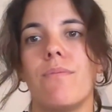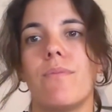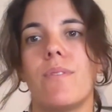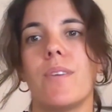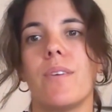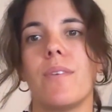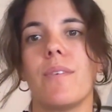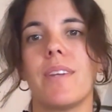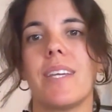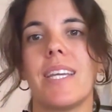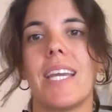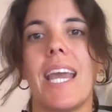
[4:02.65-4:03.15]

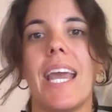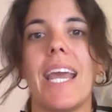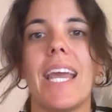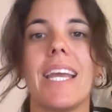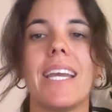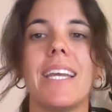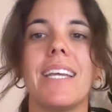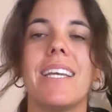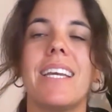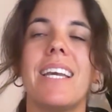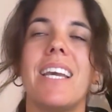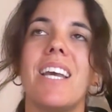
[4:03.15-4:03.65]
Okay.
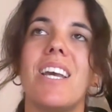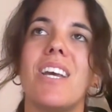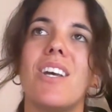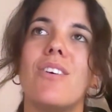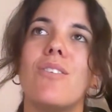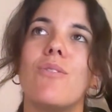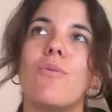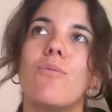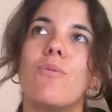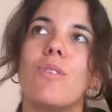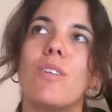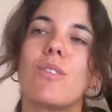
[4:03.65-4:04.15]

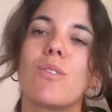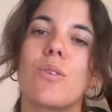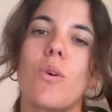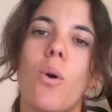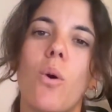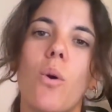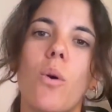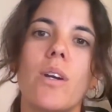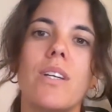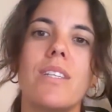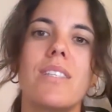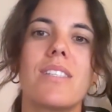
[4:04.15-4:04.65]
This
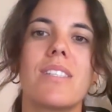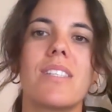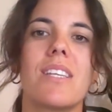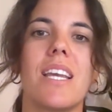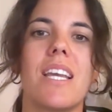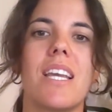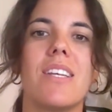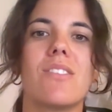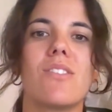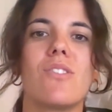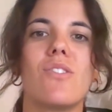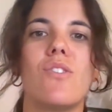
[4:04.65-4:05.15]
course
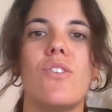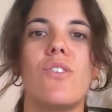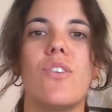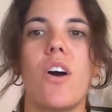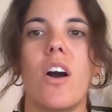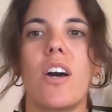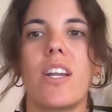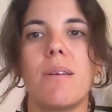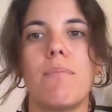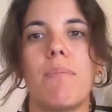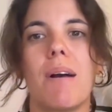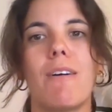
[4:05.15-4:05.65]
is
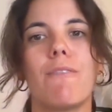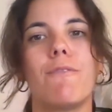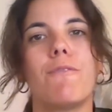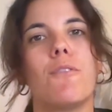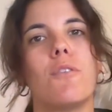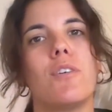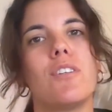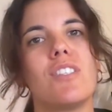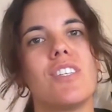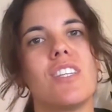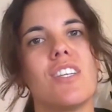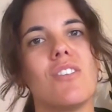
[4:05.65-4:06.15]
not about
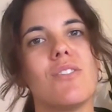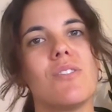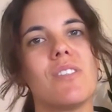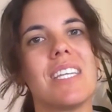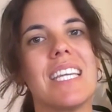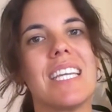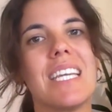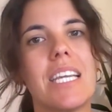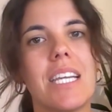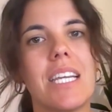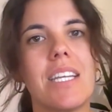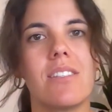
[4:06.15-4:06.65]
forcing you to
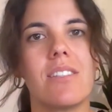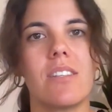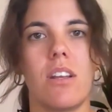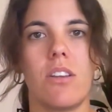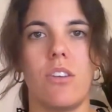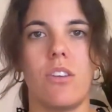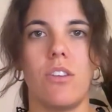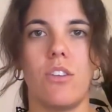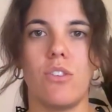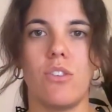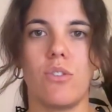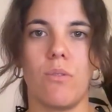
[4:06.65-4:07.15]
eat
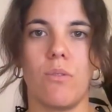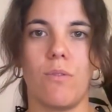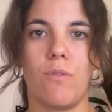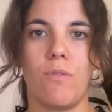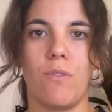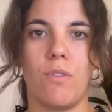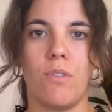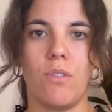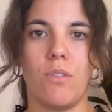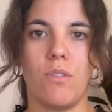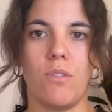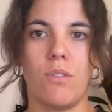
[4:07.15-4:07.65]
unusual
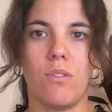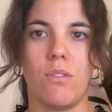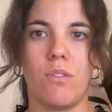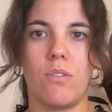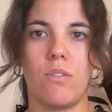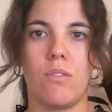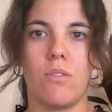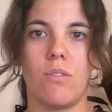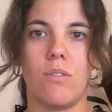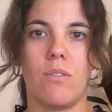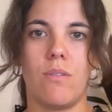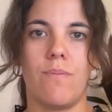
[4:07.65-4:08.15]

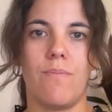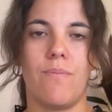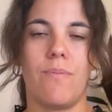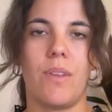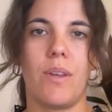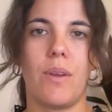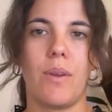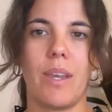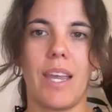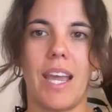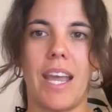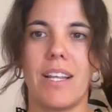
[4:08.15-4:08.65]
foods.
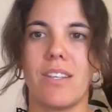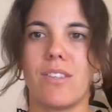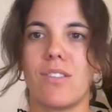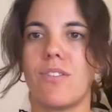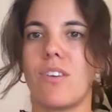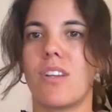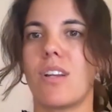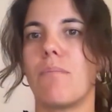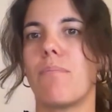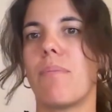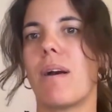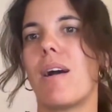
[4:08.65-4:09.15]
Okay. It's
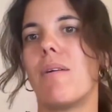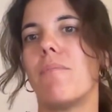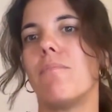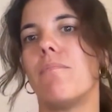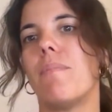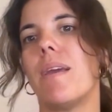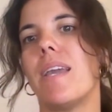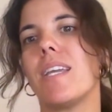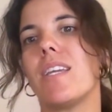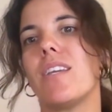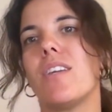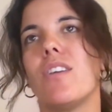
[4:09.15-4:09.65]
not about
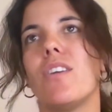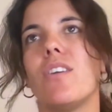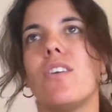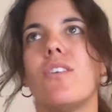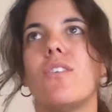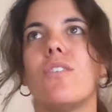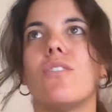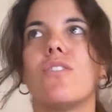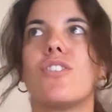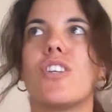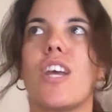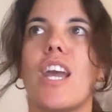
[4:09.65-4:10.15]
making
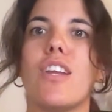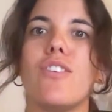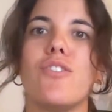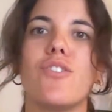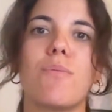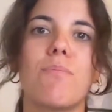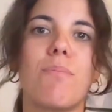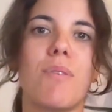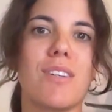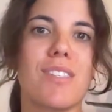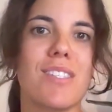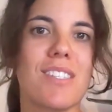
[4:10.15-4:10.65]
you change your
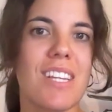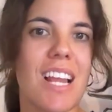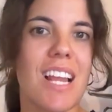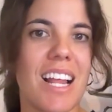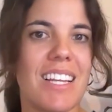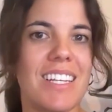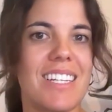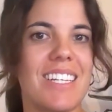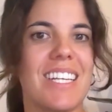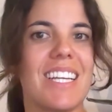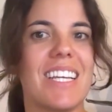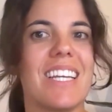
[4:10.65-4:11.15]

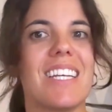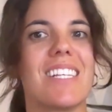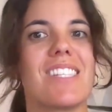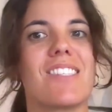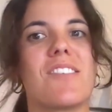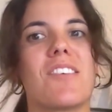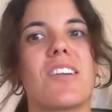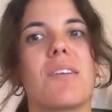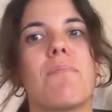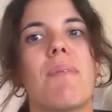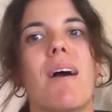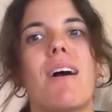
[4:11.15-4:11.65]
personality. It's
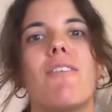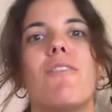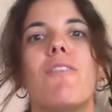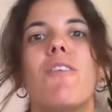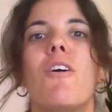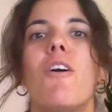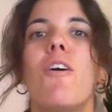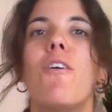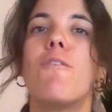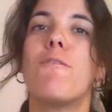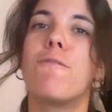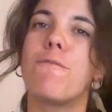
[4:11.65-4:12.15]
not about
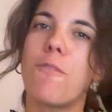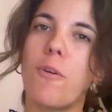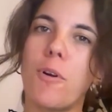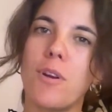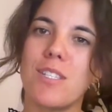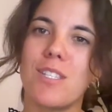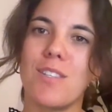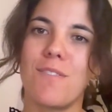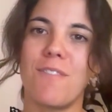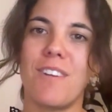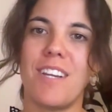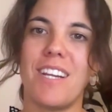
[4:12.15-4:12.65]

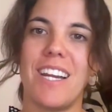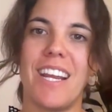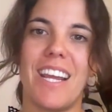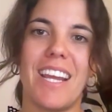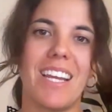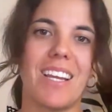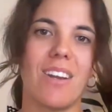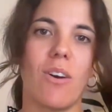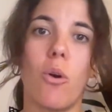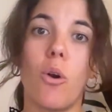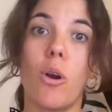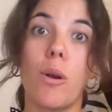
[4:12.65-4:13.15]
force
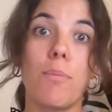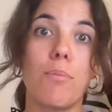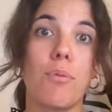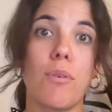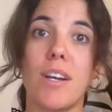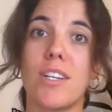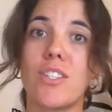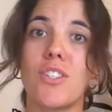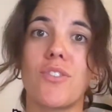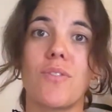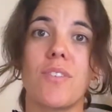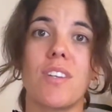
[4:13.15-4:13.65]
feeding or
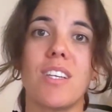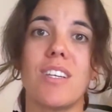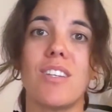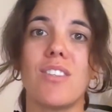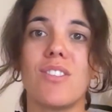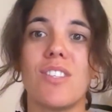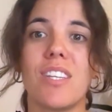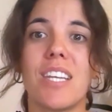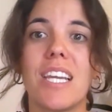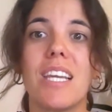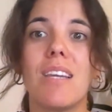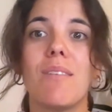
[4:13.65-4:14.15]
pressuring you
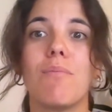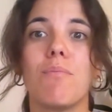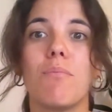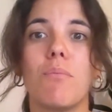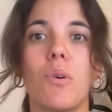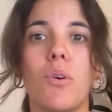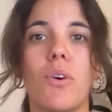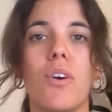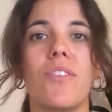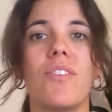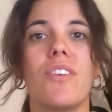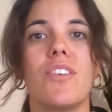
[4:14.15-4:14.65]
to eat
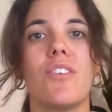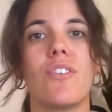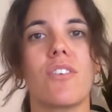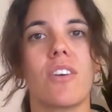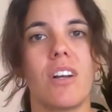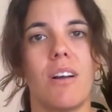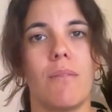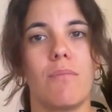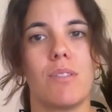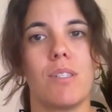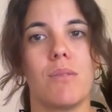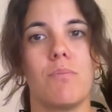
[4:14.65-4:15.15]
more than you're
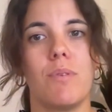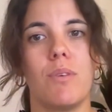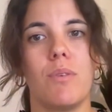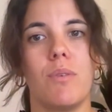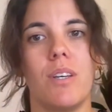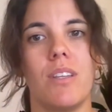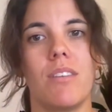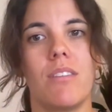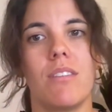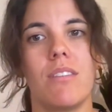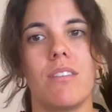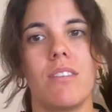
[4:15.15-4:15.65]
comfortable
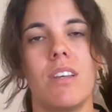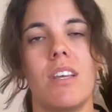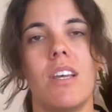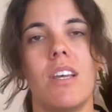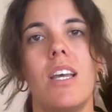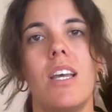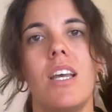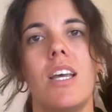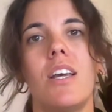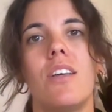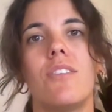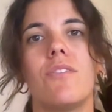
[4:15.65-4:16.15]
with.
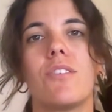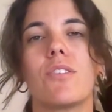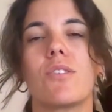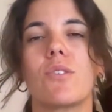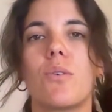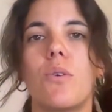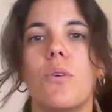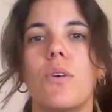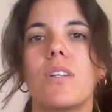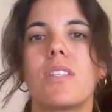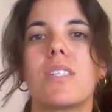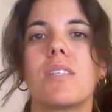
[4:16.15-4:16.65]
This
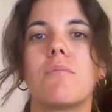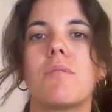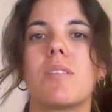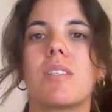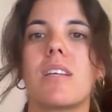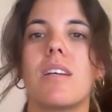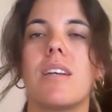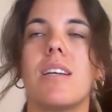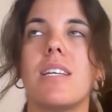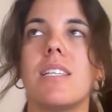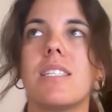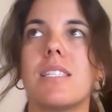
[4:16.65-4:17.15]
course
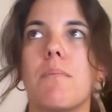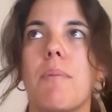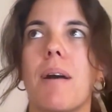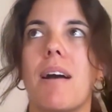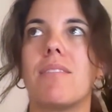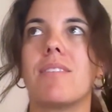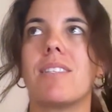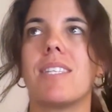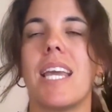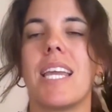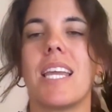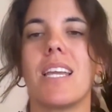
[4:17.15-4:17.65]
is
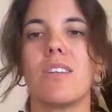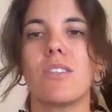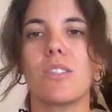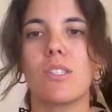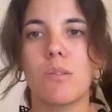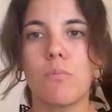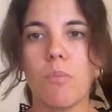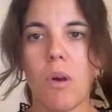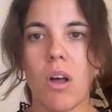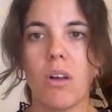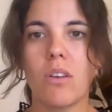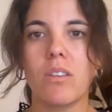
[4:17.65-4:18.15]
about taking
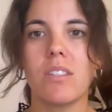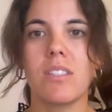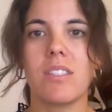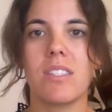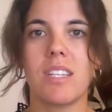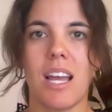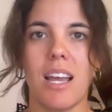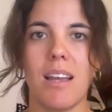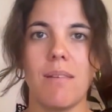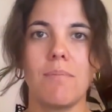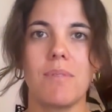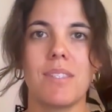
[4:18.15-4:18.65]
small
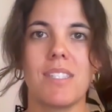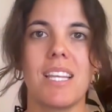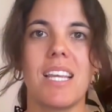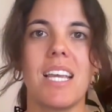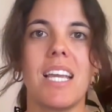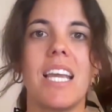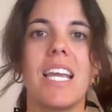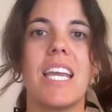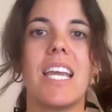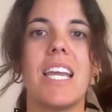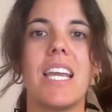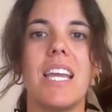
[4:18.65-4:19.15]
steps,
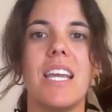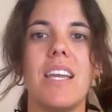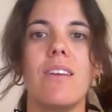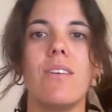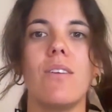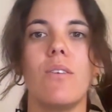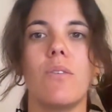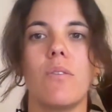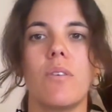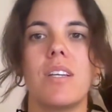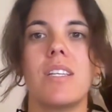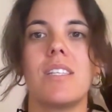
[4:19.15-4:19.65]

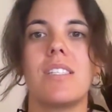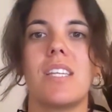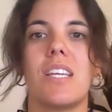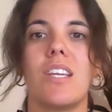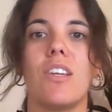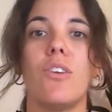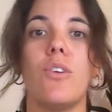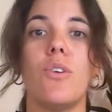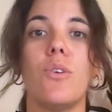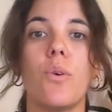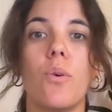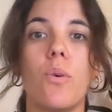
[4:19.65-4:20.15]
increasing
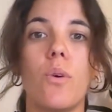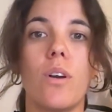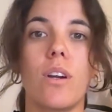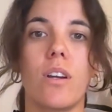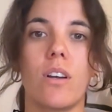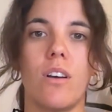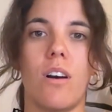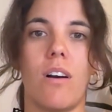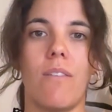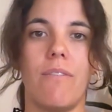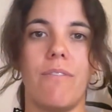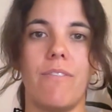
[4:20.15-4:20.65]
your
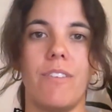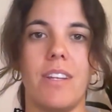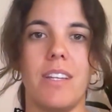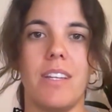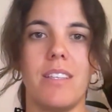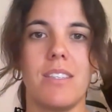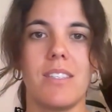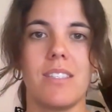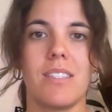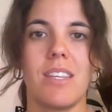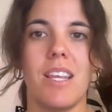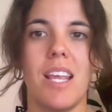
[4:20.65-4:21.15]

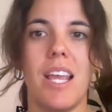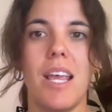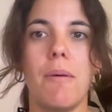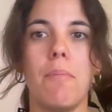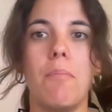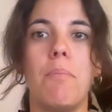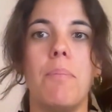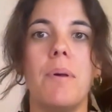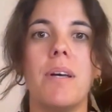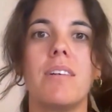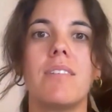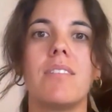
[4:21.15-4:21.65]
confidence,
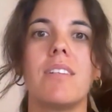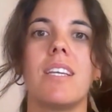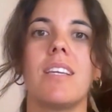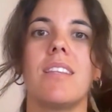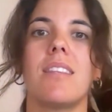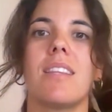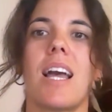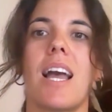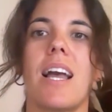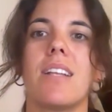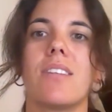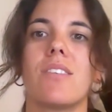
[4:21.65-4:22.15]
building
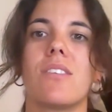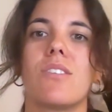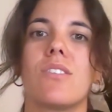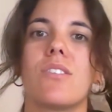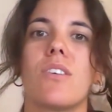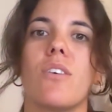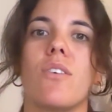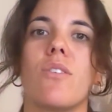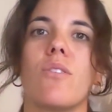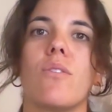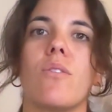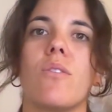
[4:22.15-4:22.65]
that
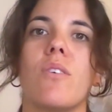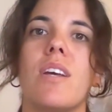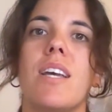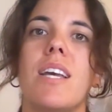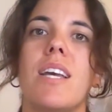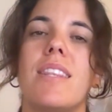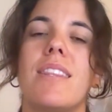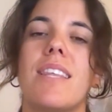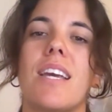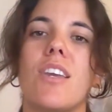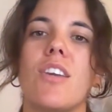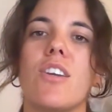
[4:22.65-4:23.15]
so
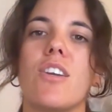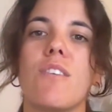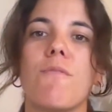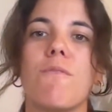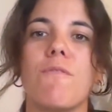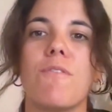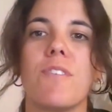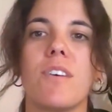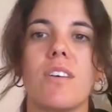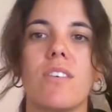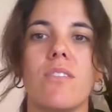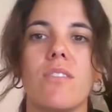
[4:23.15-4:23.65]
that you can
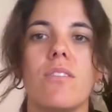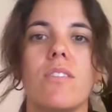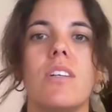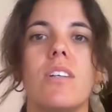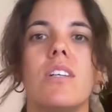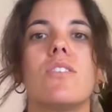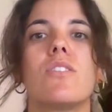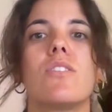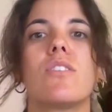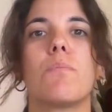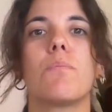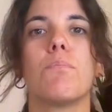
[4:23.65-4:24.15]
feel
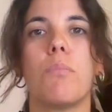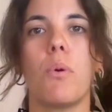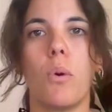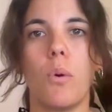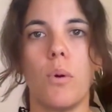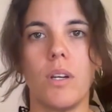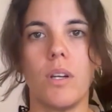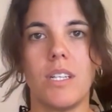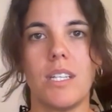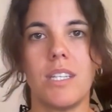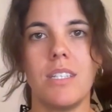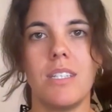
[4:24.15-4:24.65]

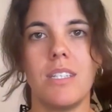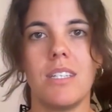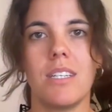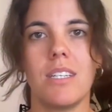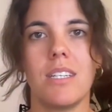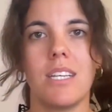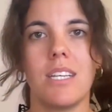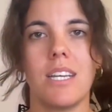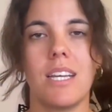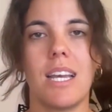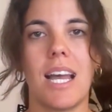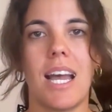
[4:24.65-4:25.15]
supported
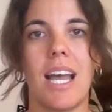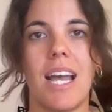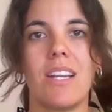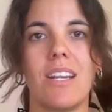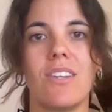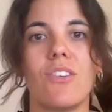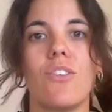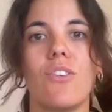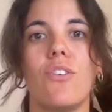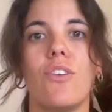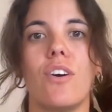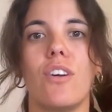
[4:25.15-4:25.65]

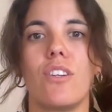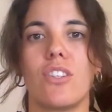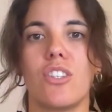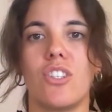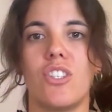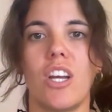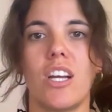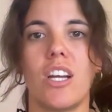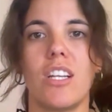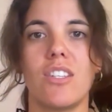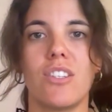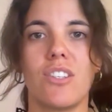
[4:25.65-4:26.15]
and not
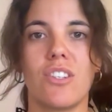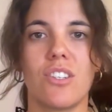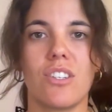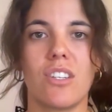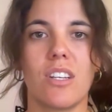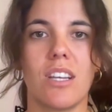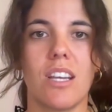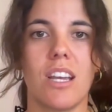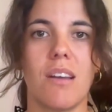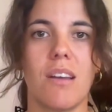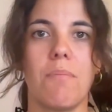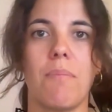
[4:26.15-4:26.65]
judged
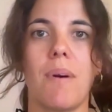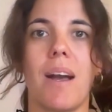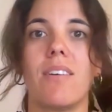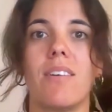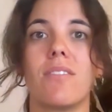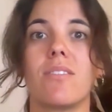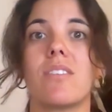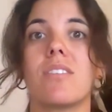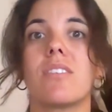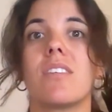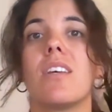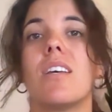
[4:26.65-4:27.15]

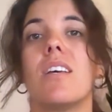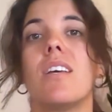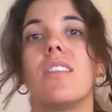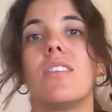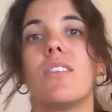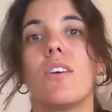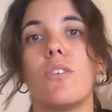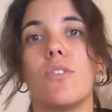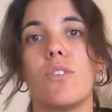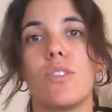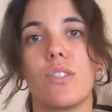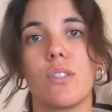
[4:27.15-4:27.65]
about
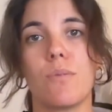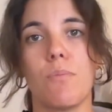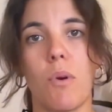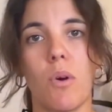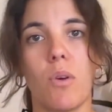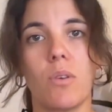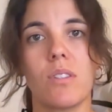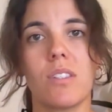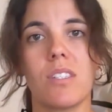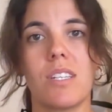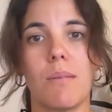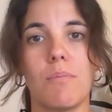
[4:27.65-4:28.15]
those small
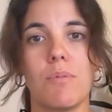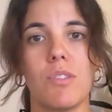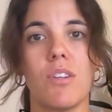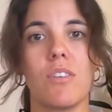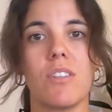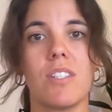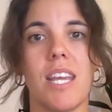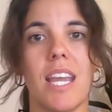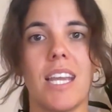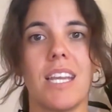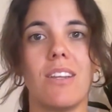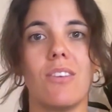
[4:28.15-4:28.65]
steps you're
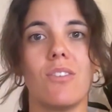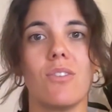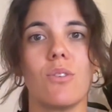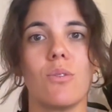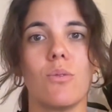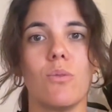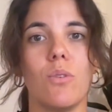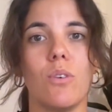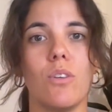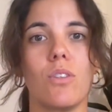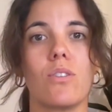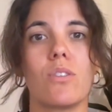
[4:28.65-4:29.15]
taking
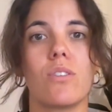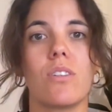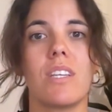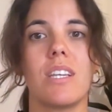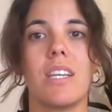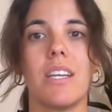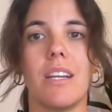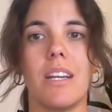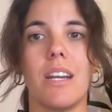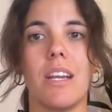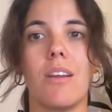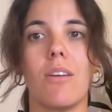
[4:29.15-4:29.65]
towards
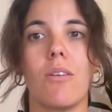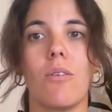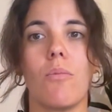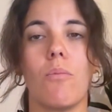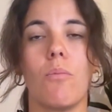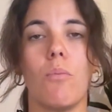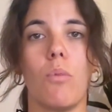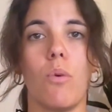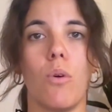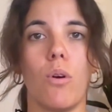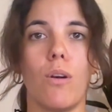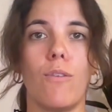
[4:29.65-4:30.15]
eating
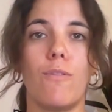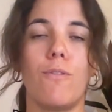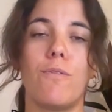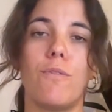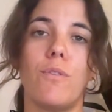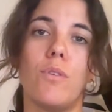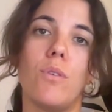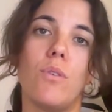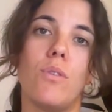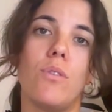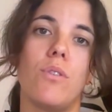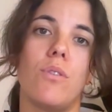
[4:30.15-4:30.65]
more
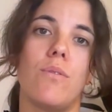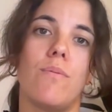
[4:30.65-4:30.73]
food.